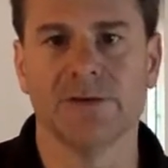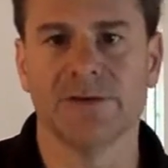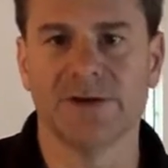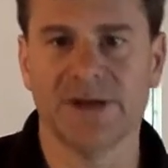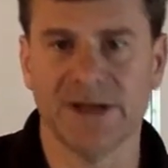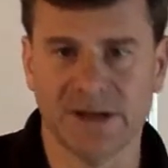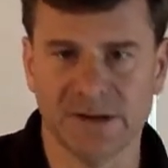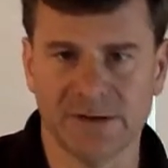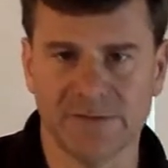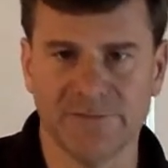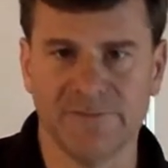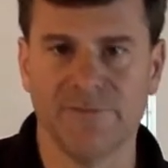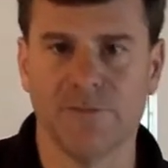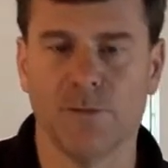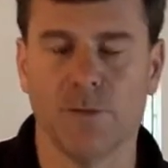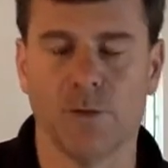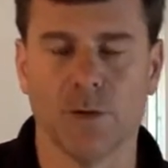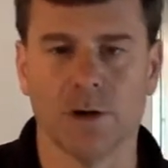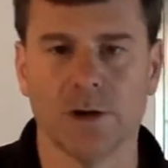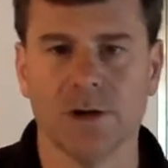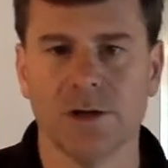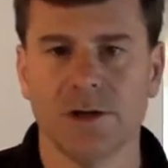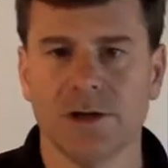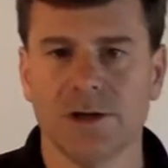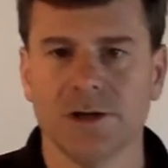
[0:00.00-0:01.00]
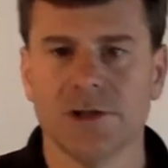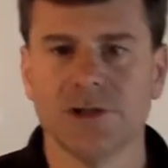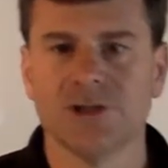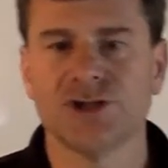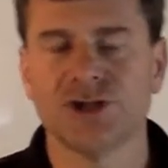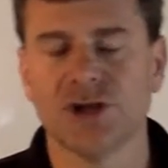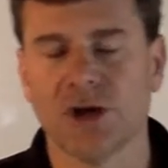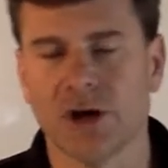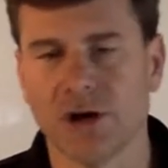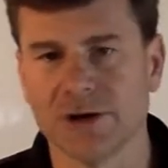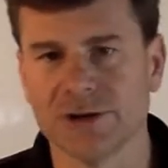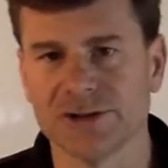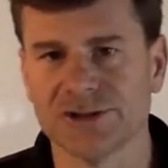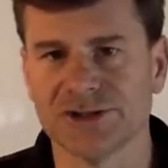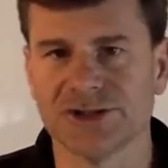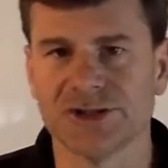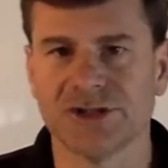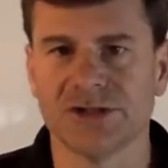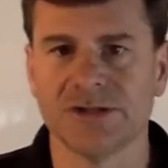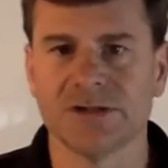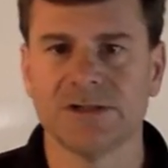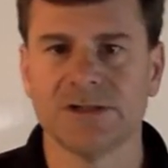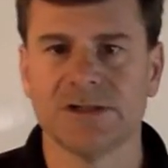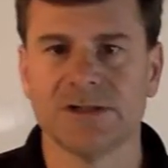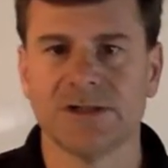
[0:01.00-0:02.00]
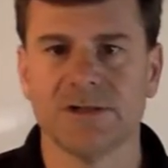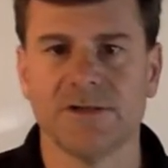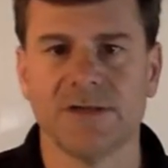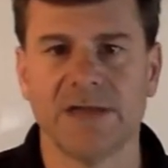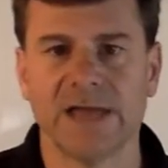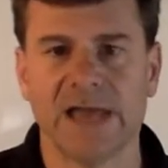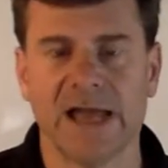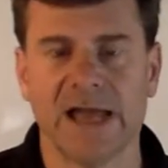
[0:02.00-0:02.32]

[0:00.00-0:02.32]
or -4 charge to the